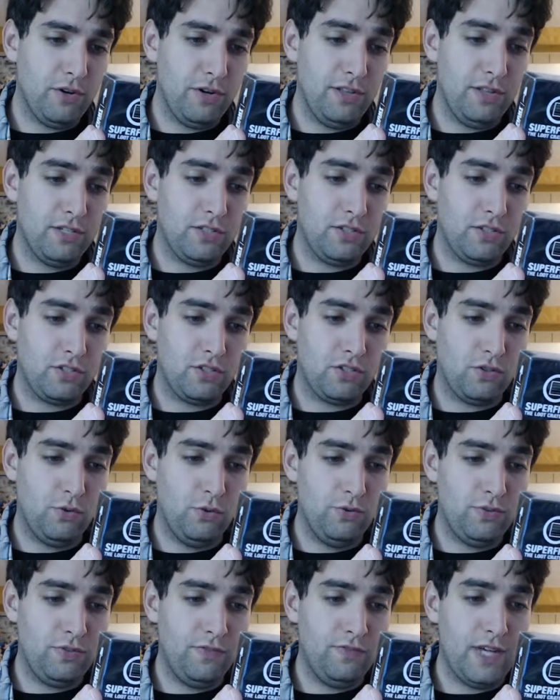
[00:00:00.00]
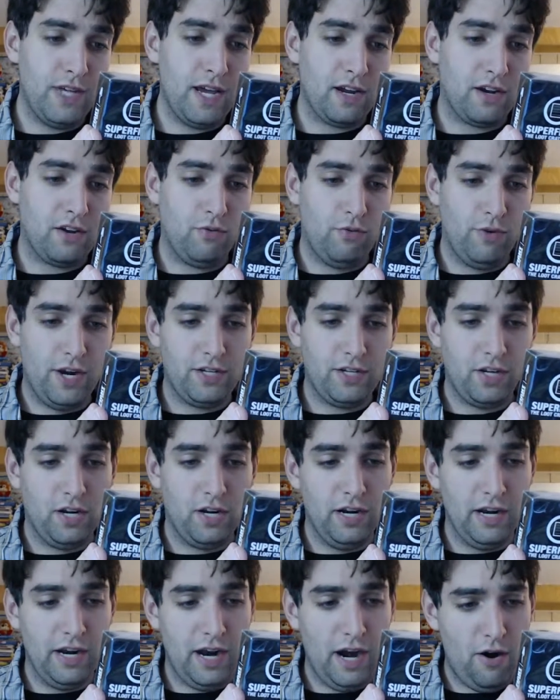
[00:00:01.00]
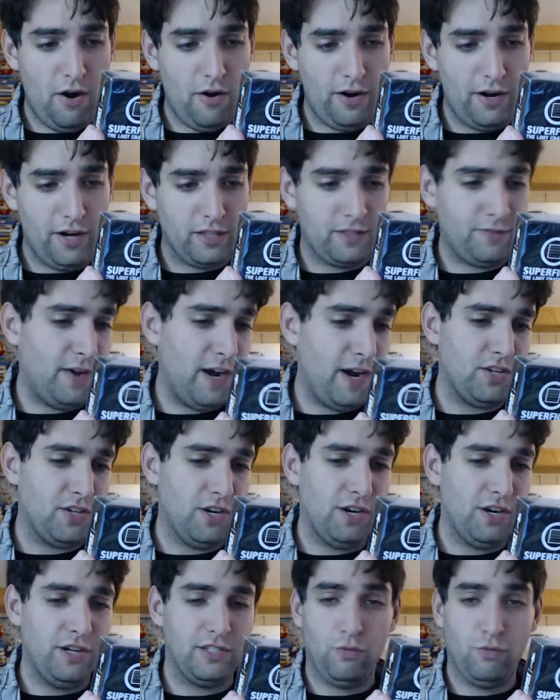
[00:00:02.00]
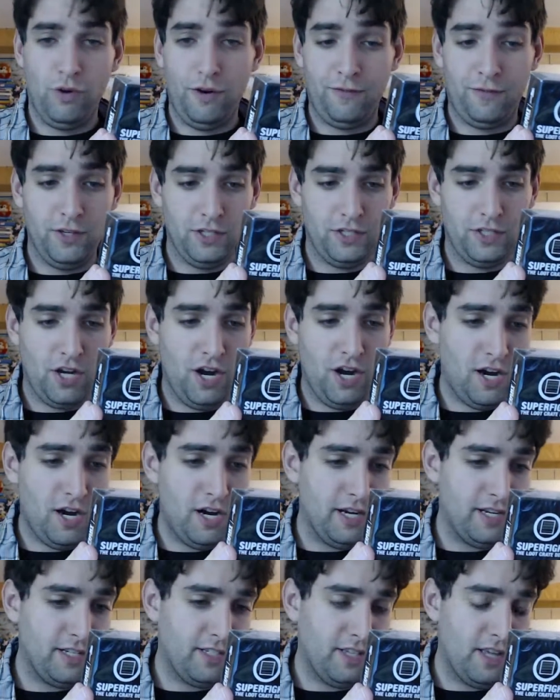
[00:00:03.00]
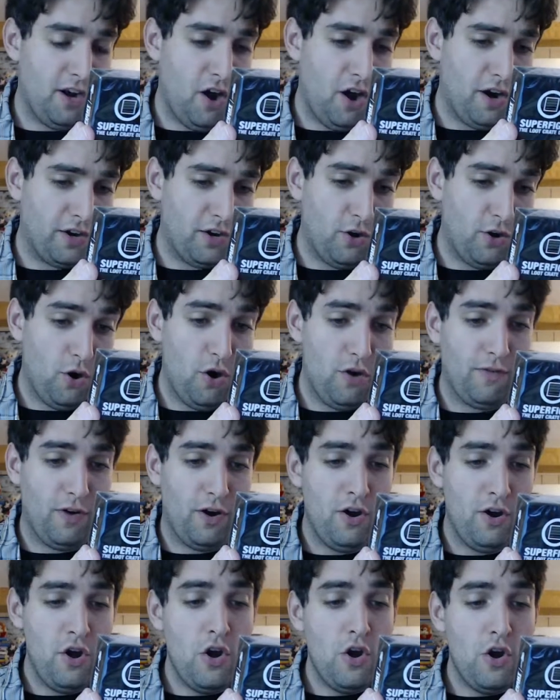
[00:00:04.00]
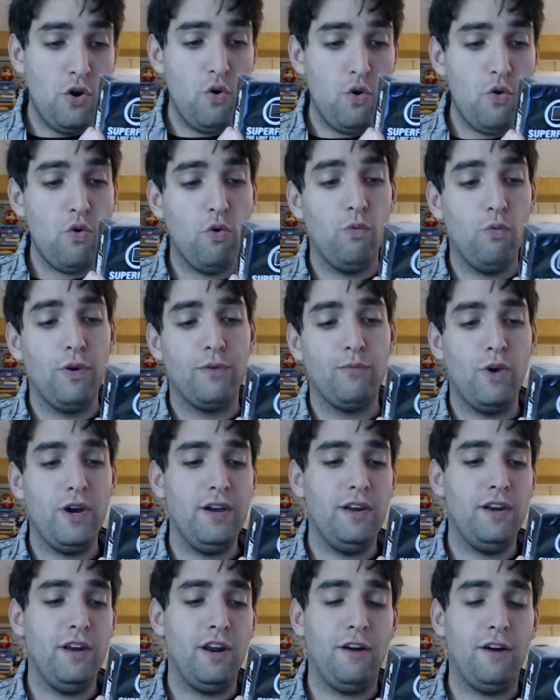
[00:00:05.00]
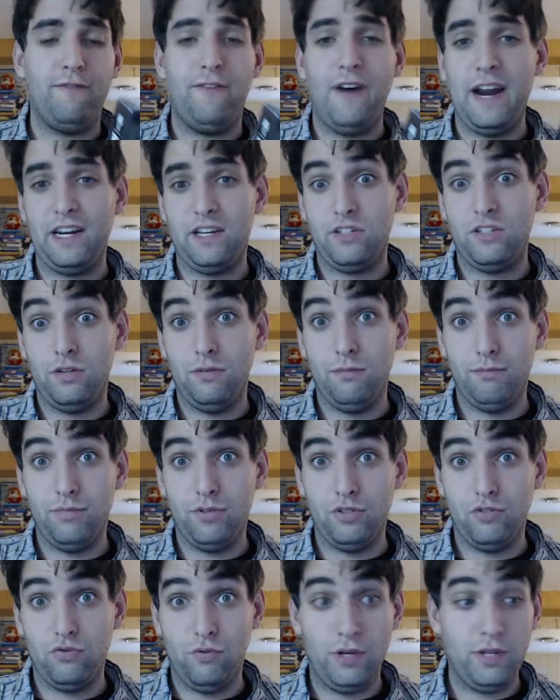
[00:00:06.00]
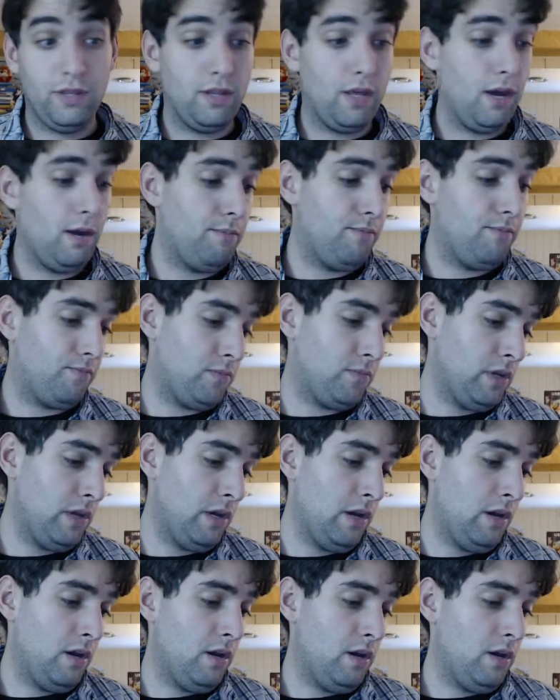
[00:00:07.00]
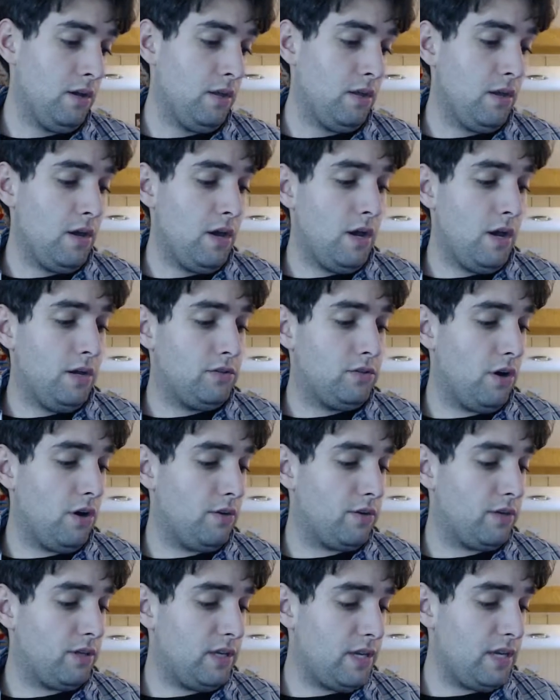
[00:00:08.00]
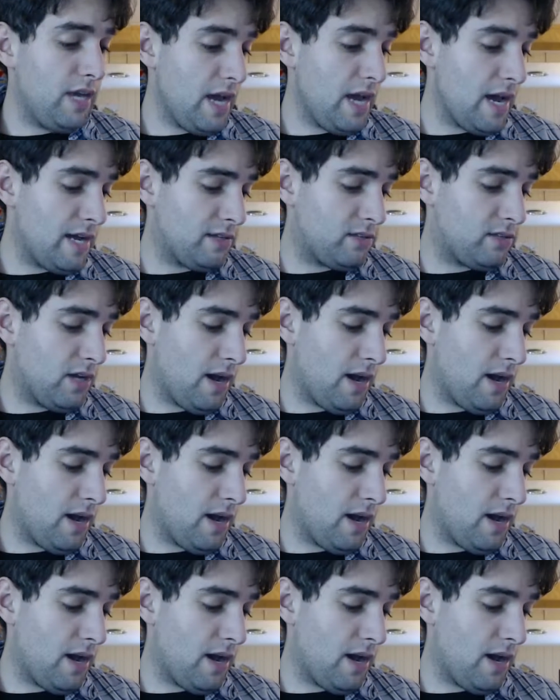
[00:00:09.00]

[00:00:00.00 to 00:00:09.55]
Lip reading: in this exclusive deck. Create hilarious fighters with these cards, then argue over who would win in a fight between them. So, yes,